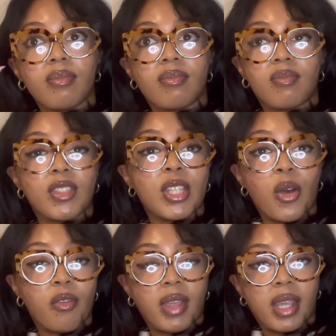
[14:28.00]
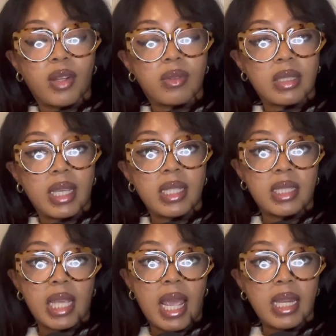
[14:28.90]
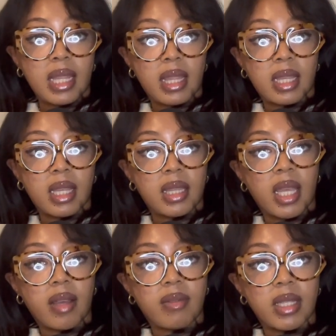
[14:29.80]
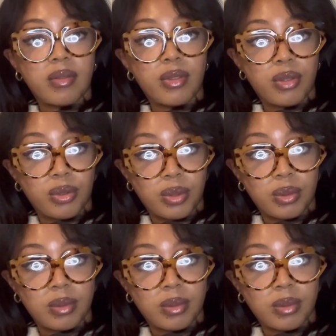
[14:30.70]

self that can relate to anything that they have lived through.